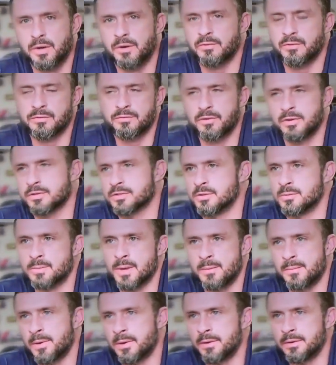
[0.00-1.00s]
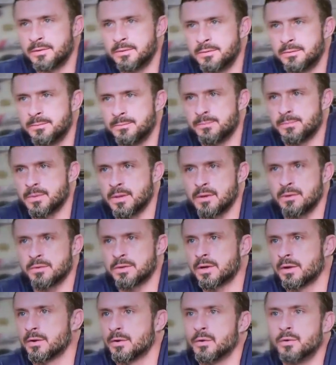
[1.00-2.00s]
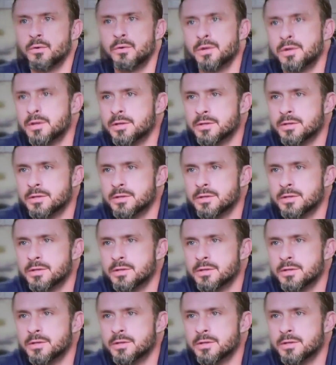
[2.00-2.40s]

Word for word: whatever on my mind. I don't care who it